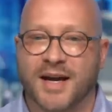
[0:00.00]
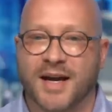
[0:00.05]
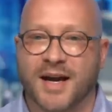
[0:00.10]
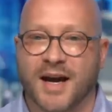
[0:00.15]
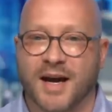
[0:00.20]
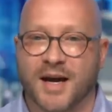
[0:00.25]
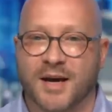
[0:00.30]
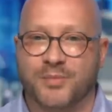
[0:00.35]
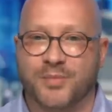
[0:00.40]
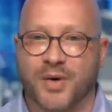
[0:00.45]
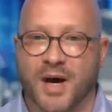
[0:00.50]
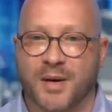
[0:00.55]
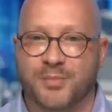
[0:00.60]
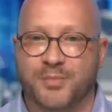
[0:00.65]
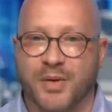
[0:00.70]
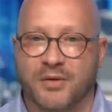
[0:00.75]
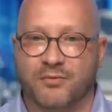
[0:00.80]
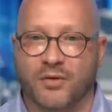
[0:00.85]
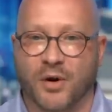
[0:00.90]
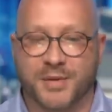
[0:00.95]
uh, by
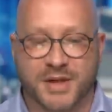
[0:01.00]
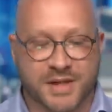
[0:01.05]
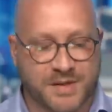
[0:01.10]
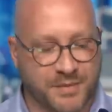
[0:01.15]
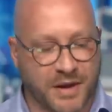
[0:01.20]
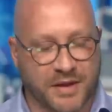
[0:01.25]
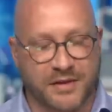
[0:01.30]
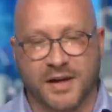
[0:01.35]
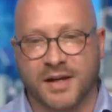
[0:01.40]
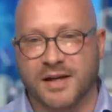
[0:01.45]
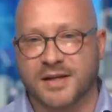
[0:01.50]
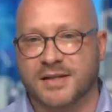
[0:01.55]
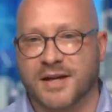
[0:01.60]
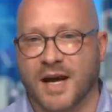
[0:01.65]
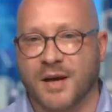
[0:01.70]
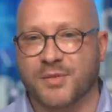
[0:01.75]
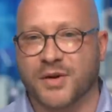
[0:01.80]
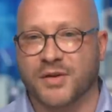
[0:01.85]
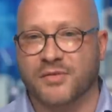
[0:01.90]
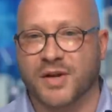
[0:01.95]
Ben Roberts-Smith in his
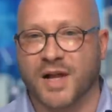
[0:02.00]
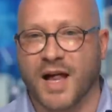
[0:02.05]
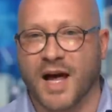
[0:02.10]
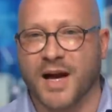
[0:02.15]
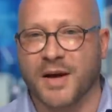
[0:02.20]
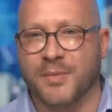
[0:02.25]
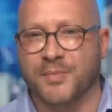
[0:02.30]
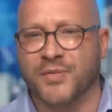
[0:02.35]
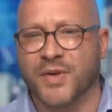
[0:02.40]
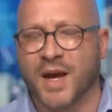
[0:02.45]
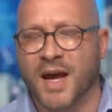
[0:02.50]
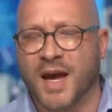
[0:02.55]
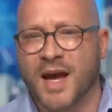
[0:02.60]
statement of claim.